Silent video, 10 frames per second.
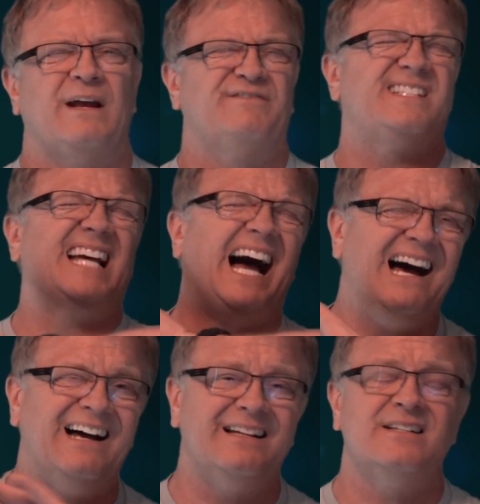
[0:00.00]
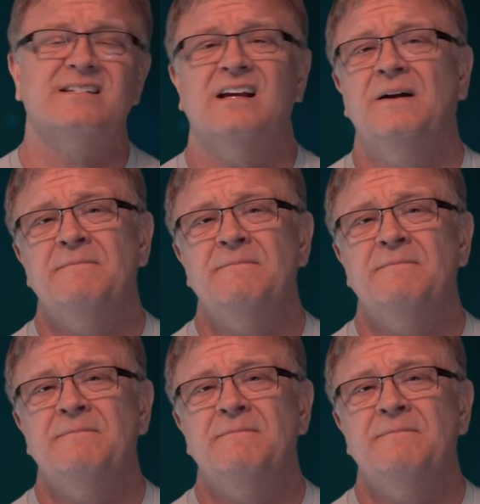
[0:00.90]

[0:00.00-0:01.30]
We have tons